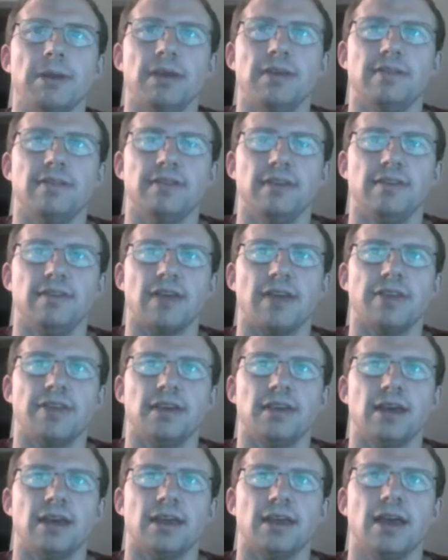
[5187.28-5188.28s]
he's he's. I think
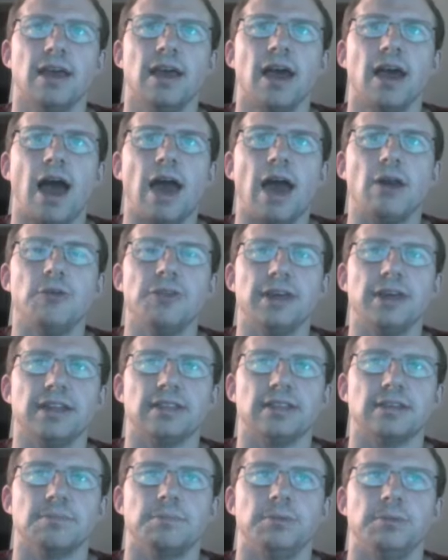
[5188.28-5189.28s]
like I don't think it's
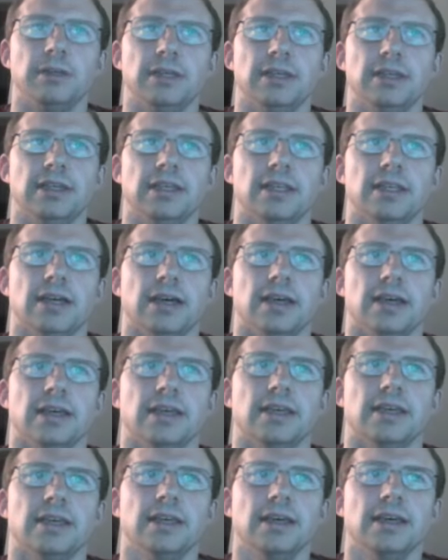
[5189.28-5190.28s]
completely like
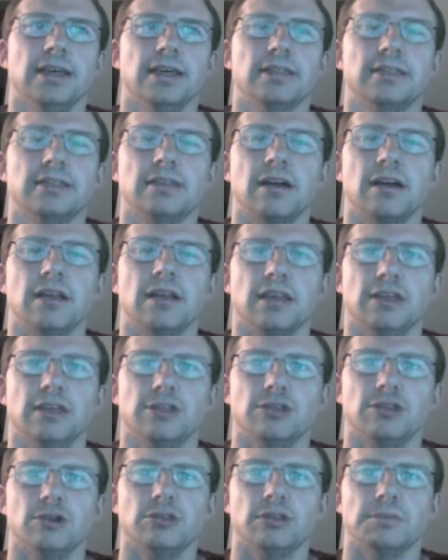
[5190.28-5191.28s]
stunning. He
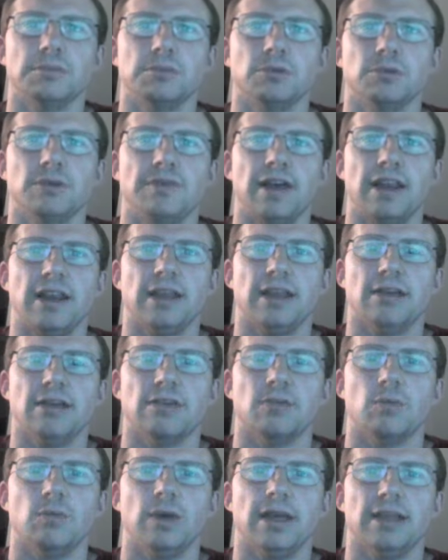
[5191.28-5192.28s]
shows up to an event a year
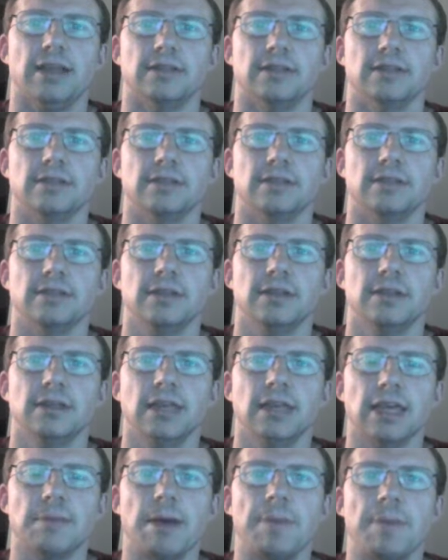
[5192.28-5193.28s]
and wins.
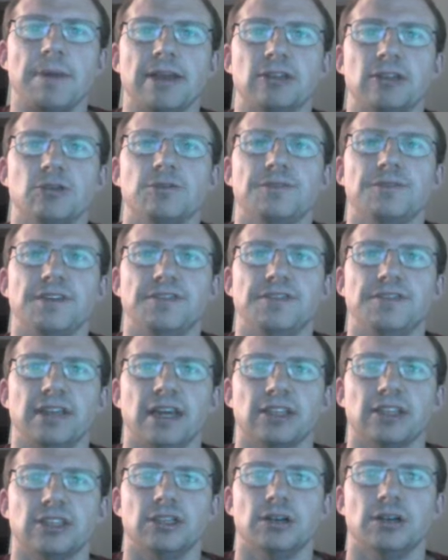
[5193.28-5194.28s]
Like it might be a 250
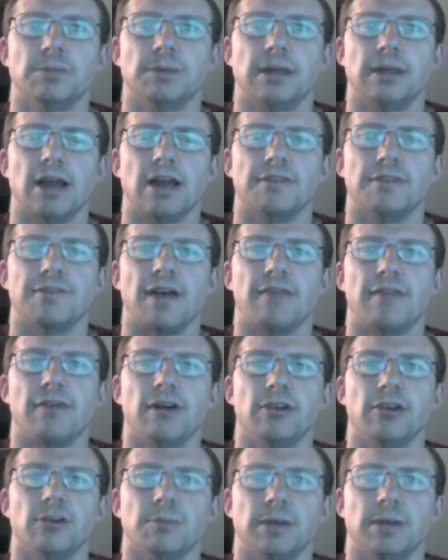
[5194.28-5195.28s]
next year, but not a
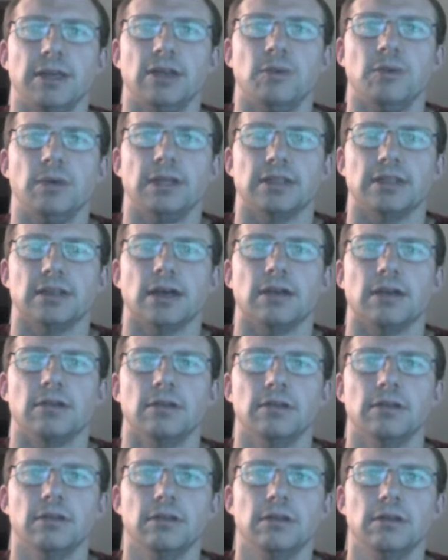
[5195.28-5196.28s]
500. But he could win a title.